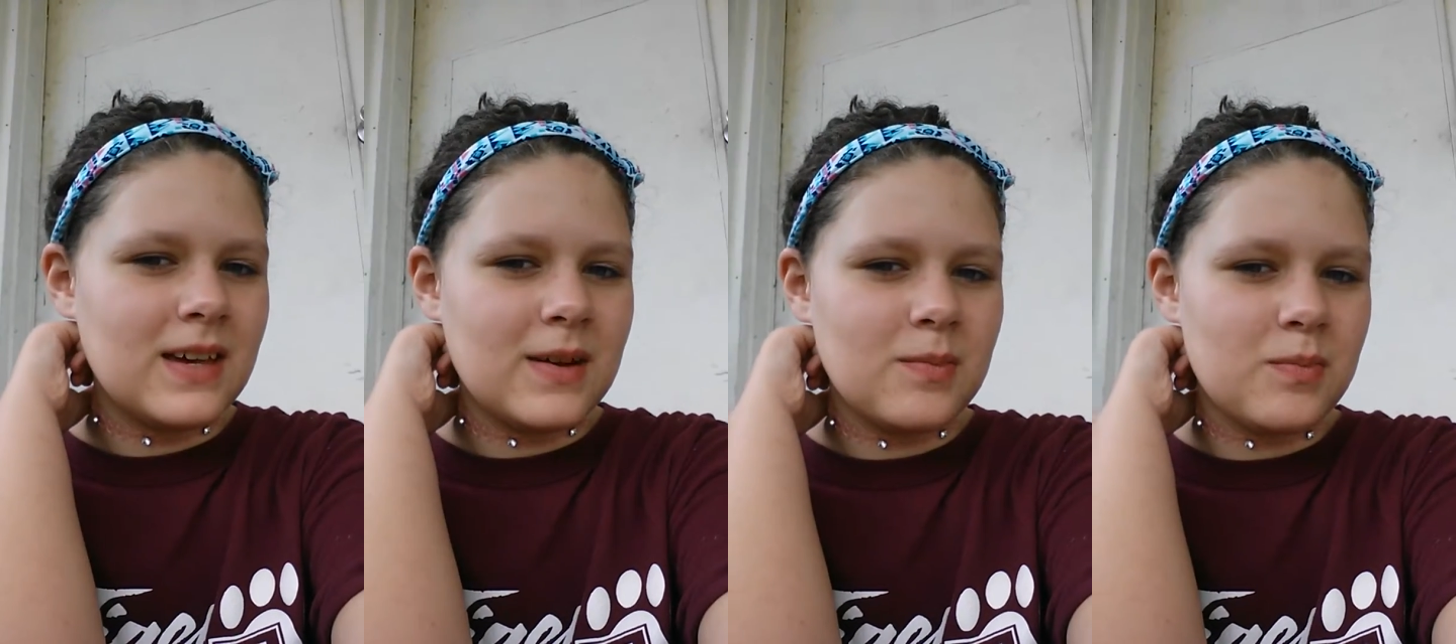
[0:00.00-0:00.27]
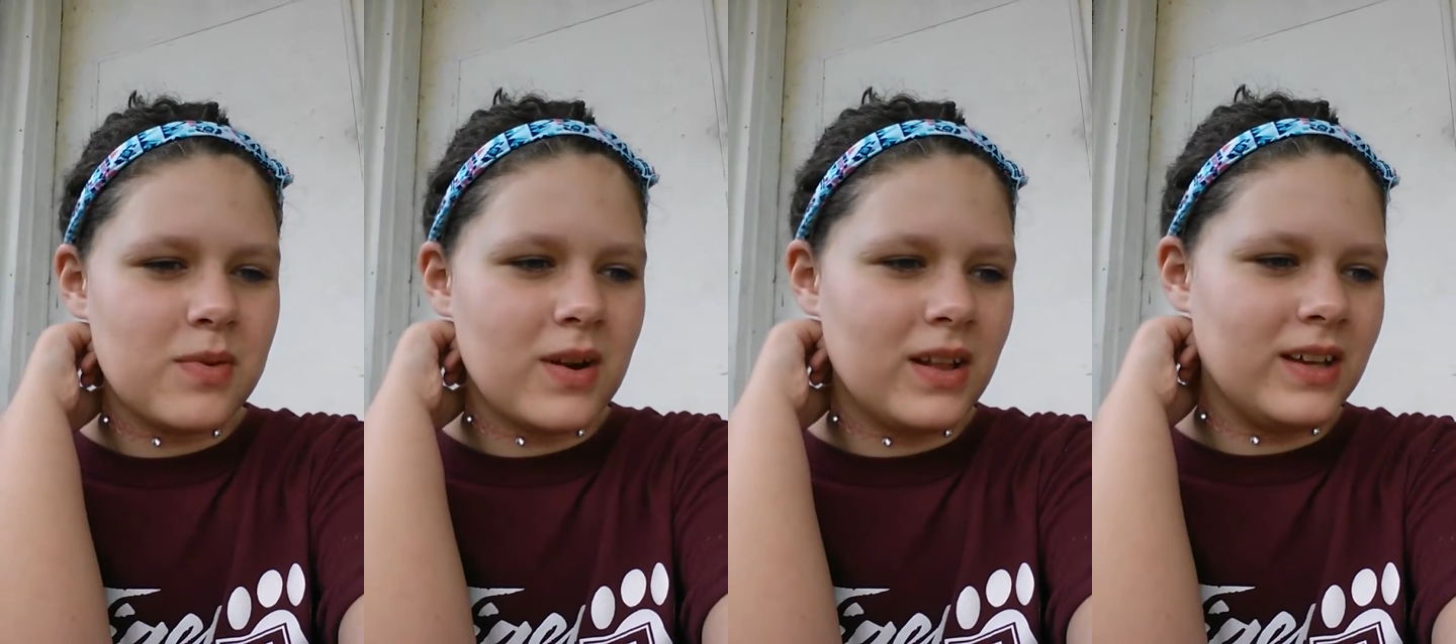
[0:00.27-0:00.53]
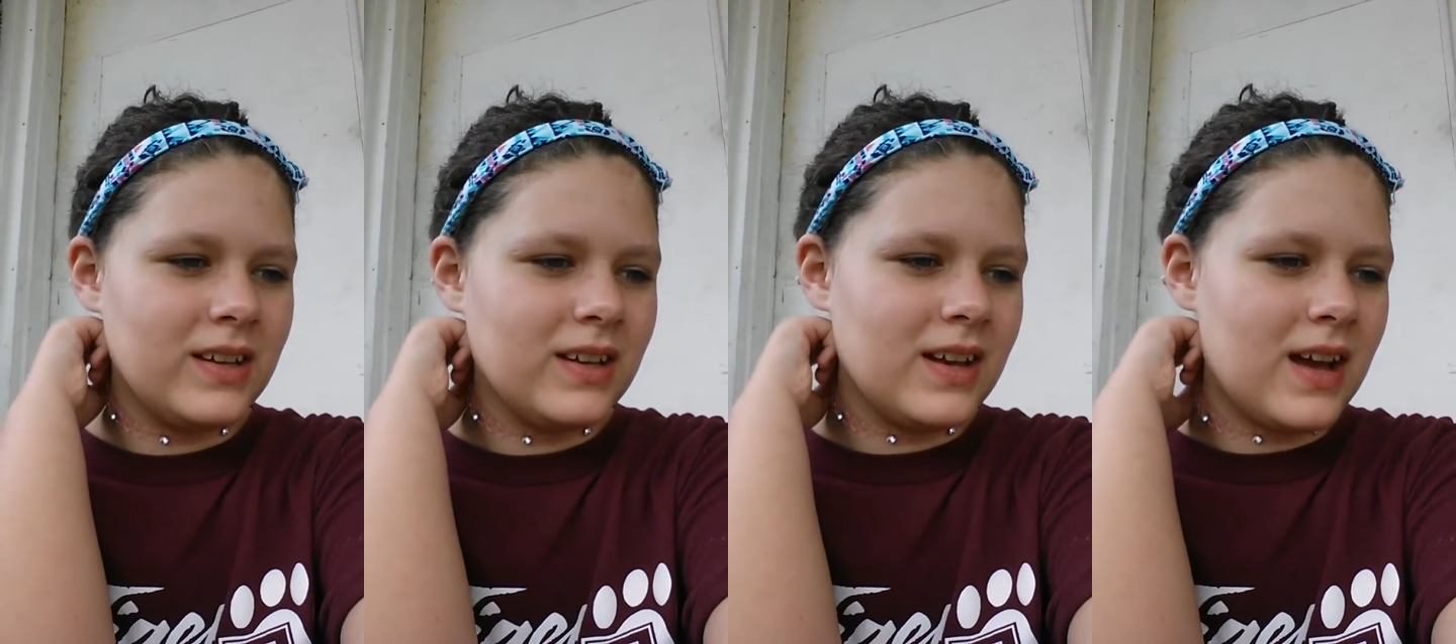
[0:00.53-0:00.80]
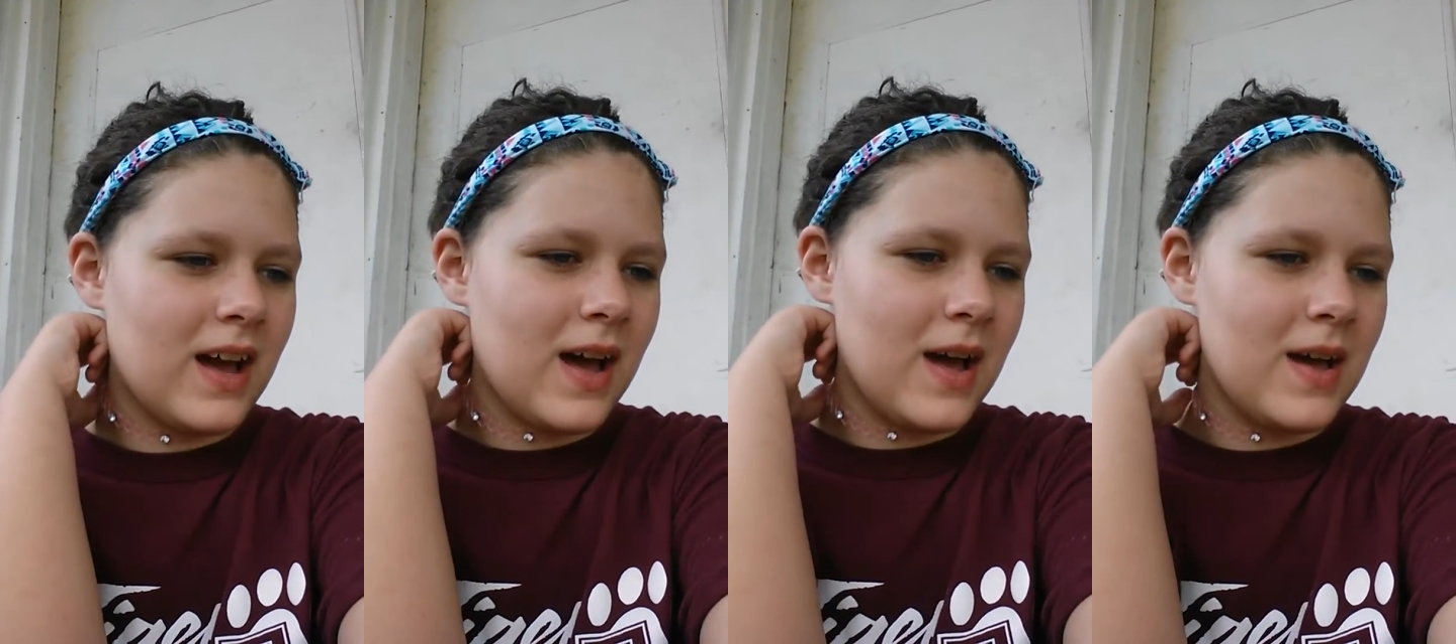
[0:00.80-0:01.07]
I'm probably,
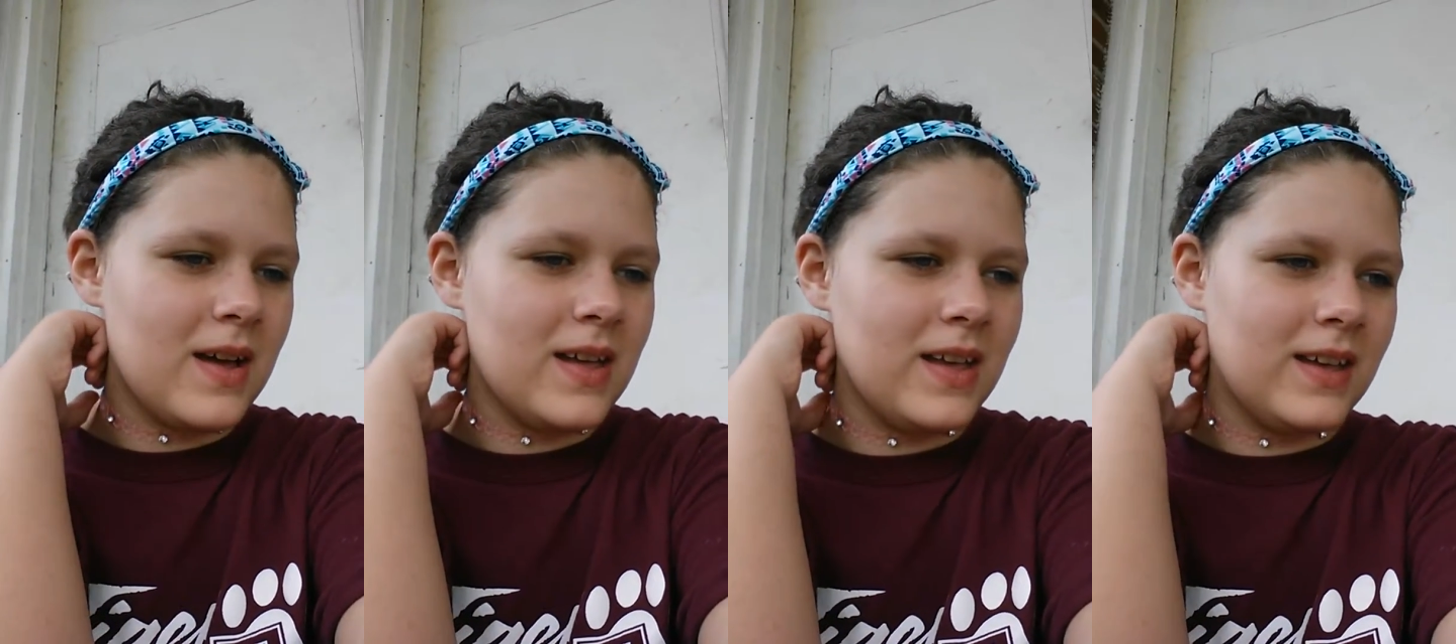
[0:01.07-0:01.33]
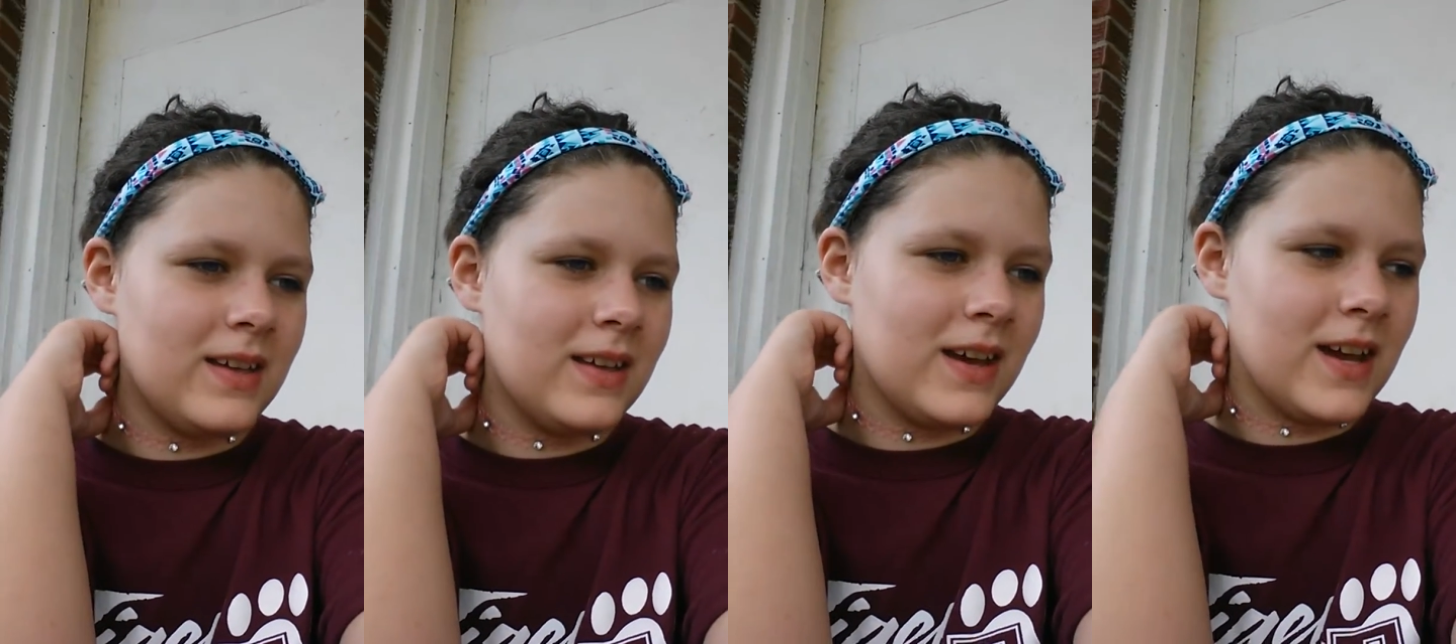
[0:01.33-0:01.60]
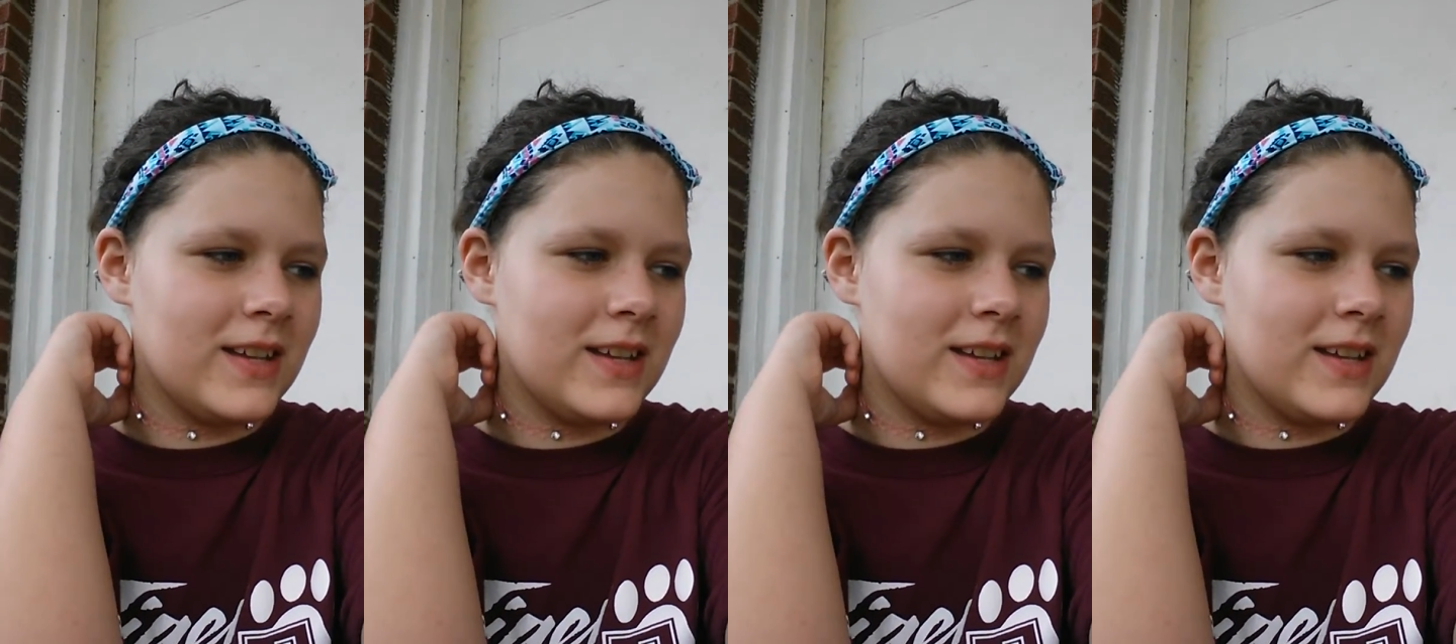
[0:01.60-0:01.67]
uh,